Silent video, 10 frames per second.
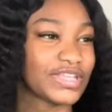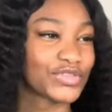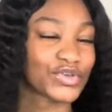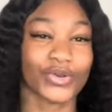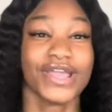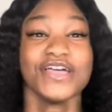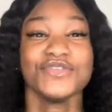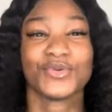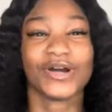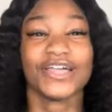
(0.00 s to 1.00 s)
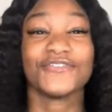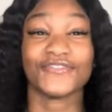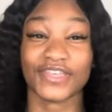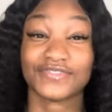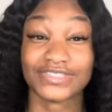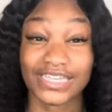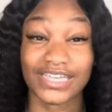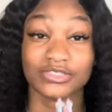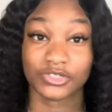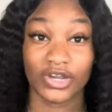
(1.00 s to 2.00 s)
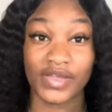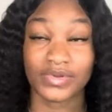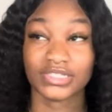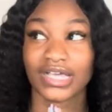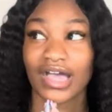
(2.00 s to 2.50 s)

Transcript: the grand 150 subscribers,